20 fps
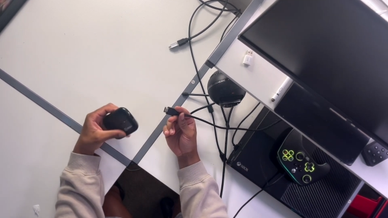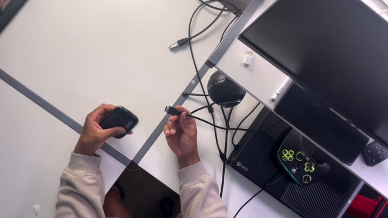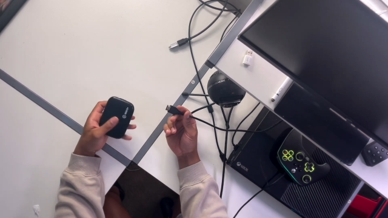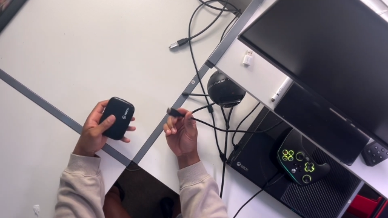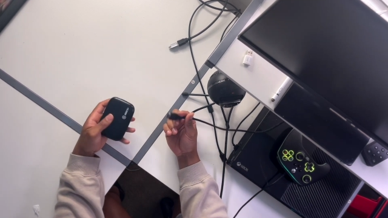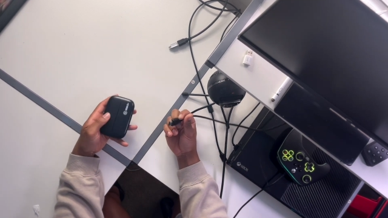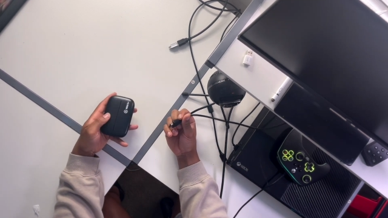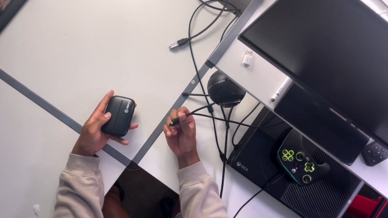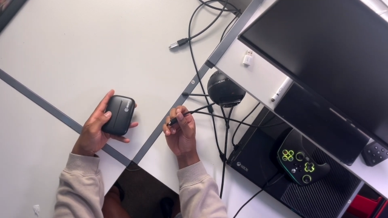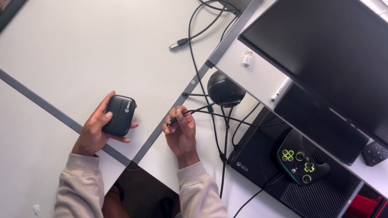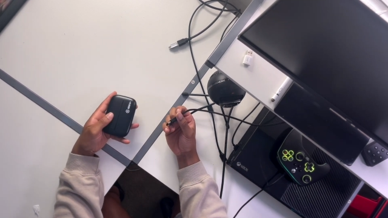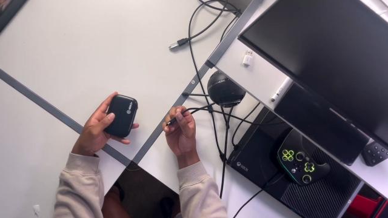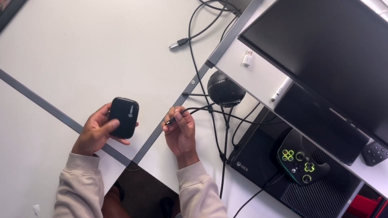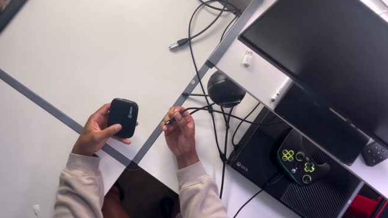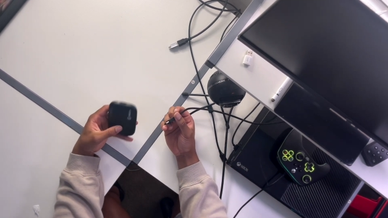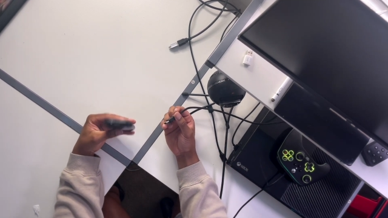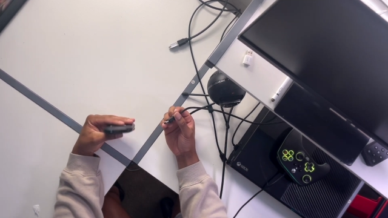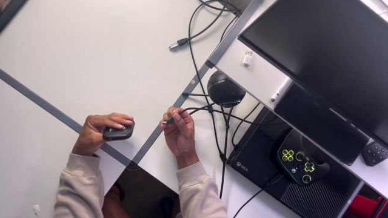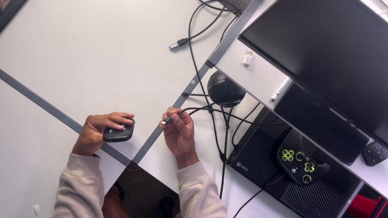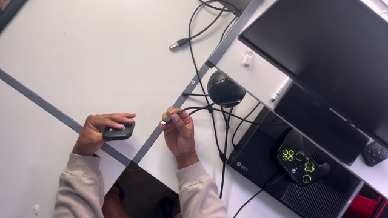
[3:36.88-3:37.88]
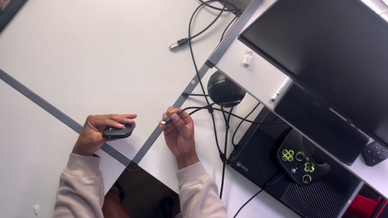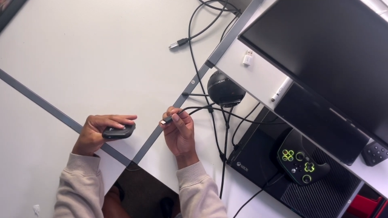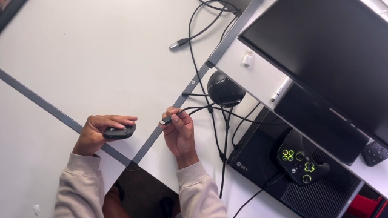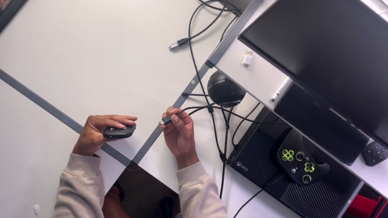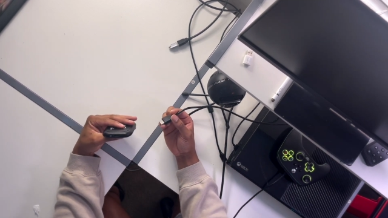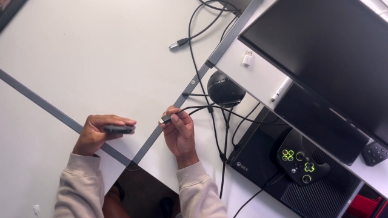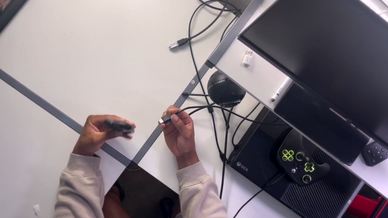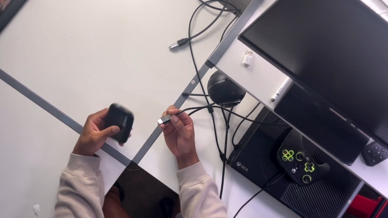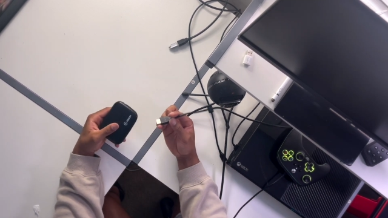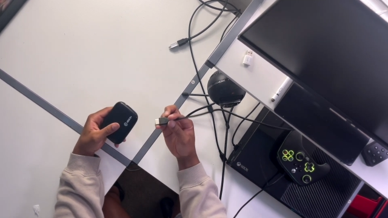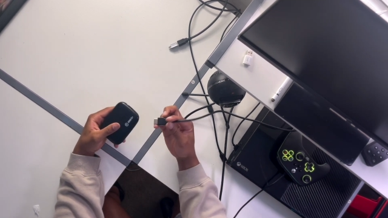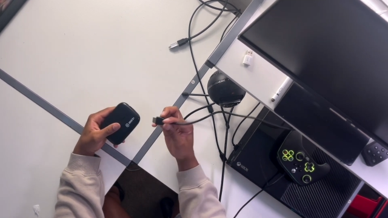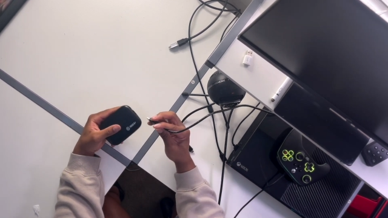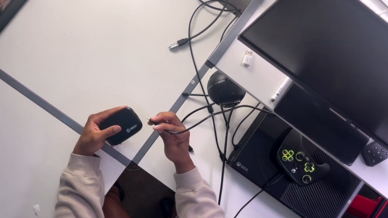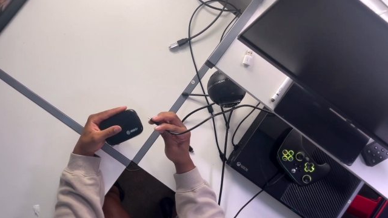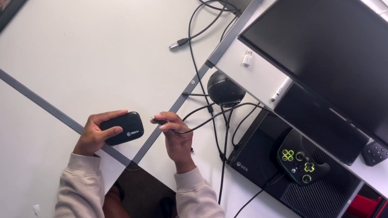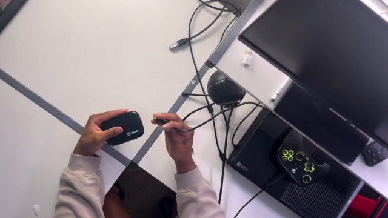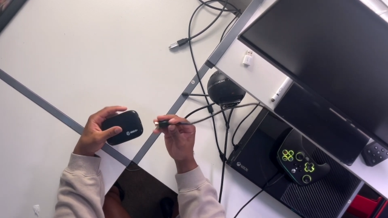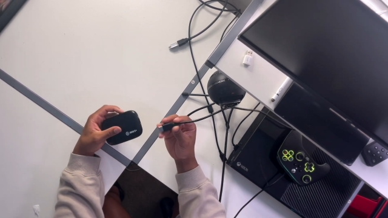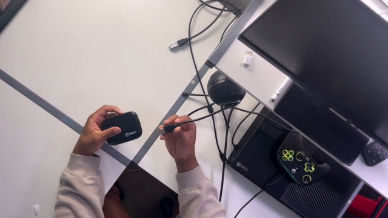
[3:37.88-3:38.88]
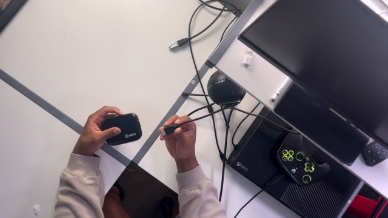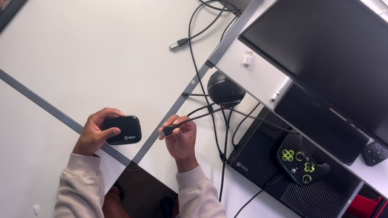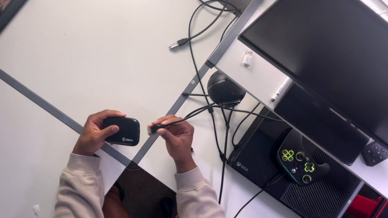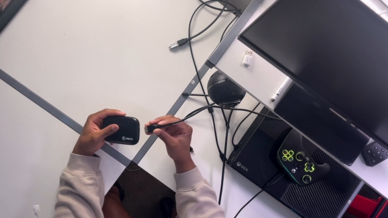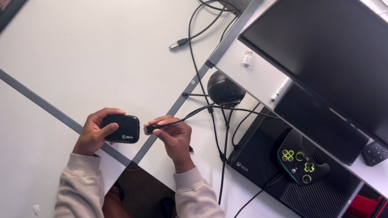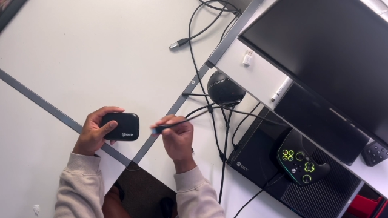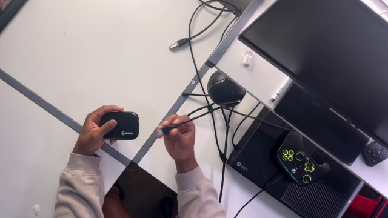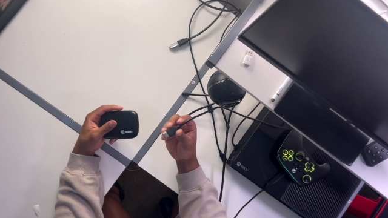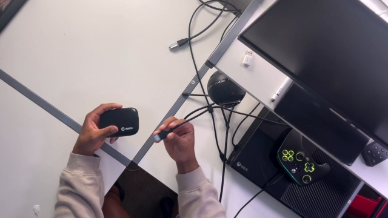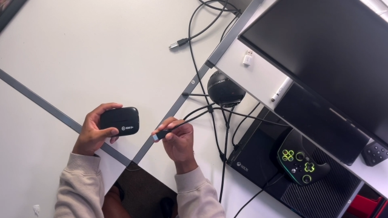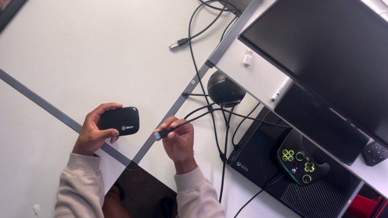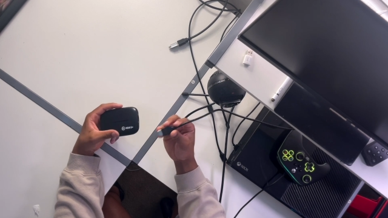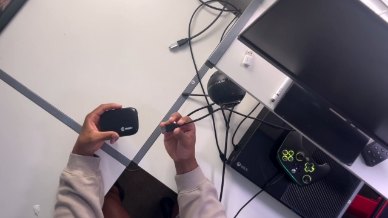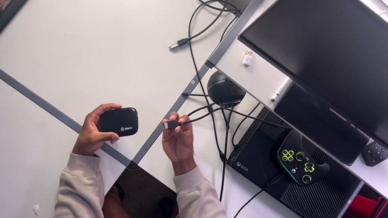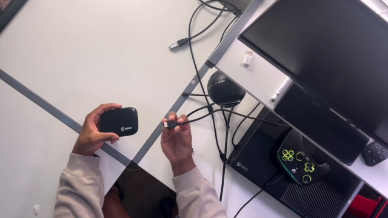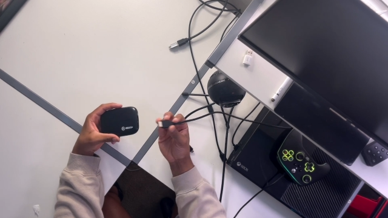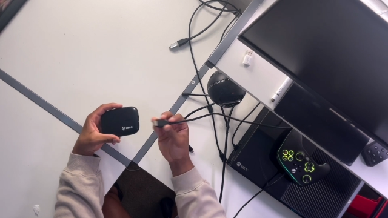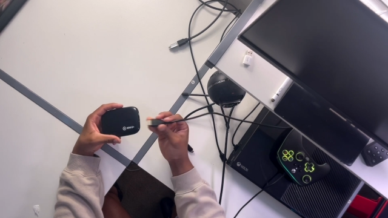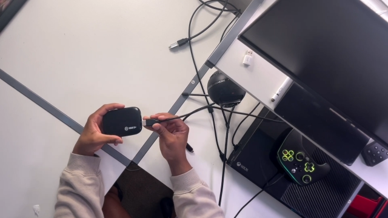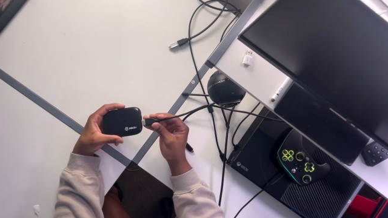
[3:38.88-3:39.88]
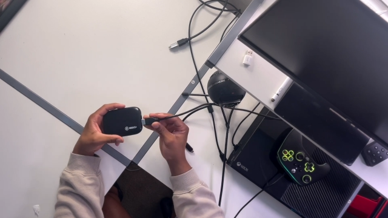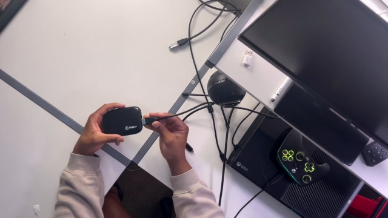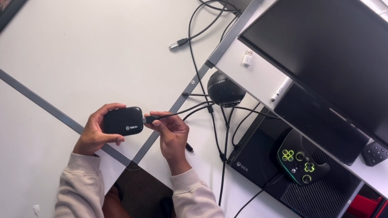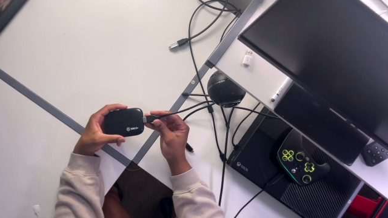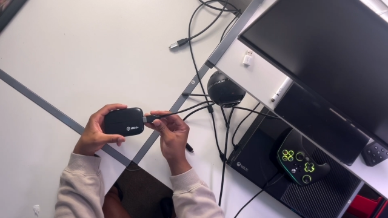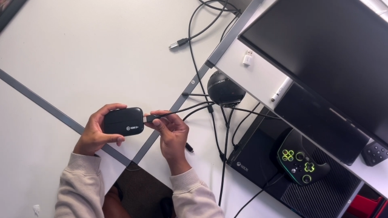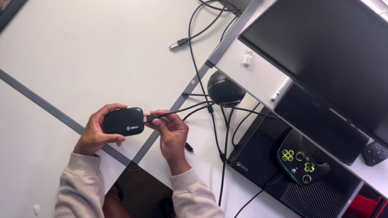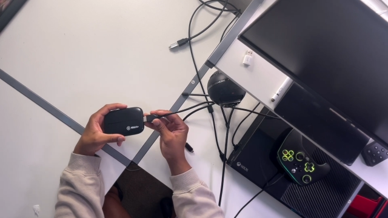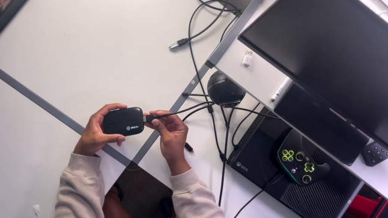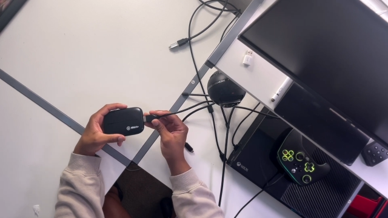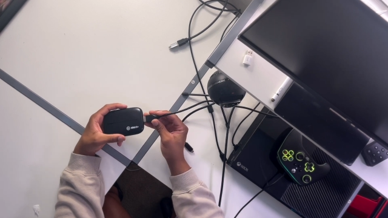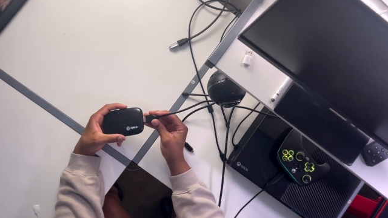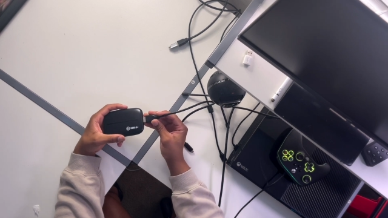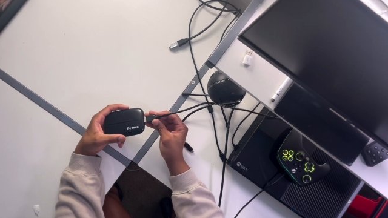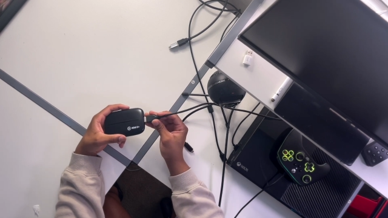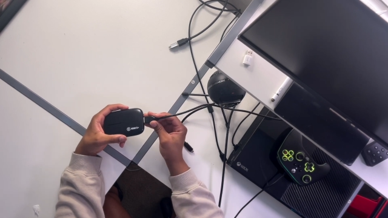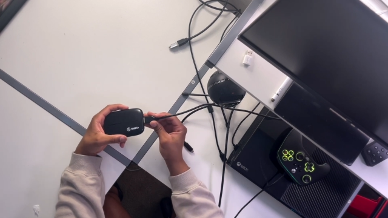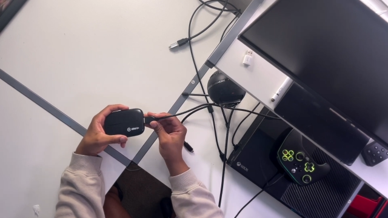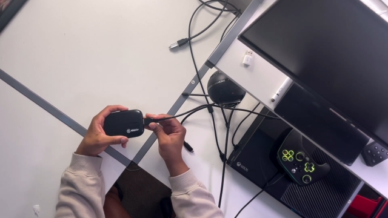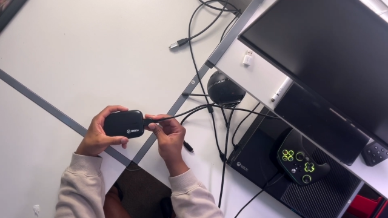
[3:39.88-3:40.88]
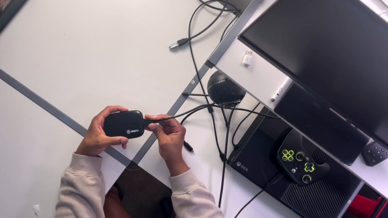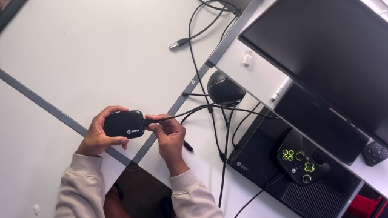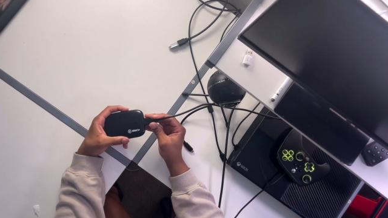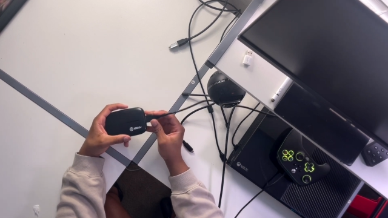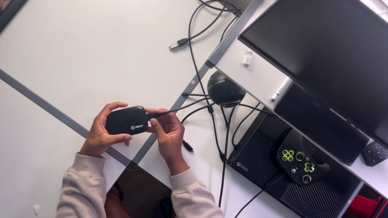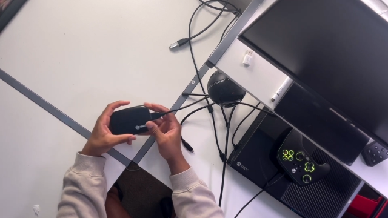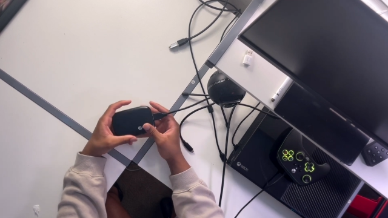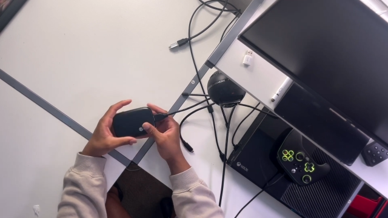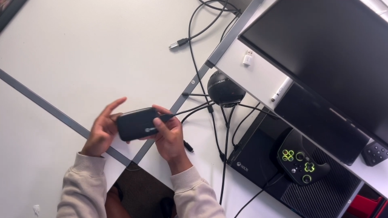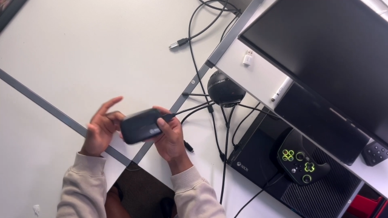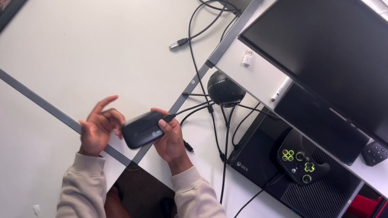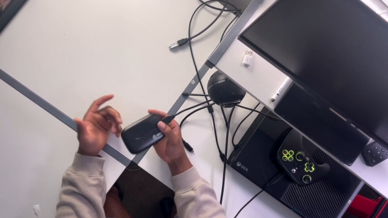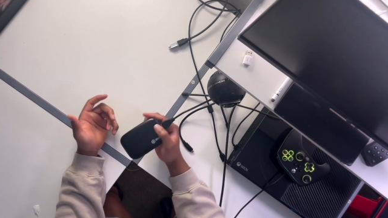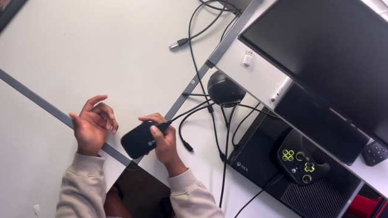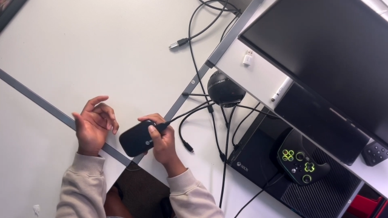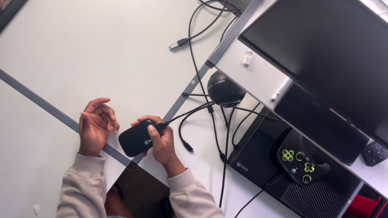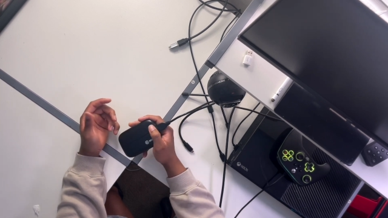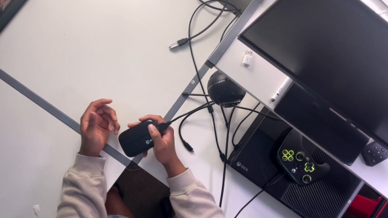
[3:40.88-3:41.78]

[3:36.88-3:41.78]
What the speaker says: No face is visible, so there are no lips to read.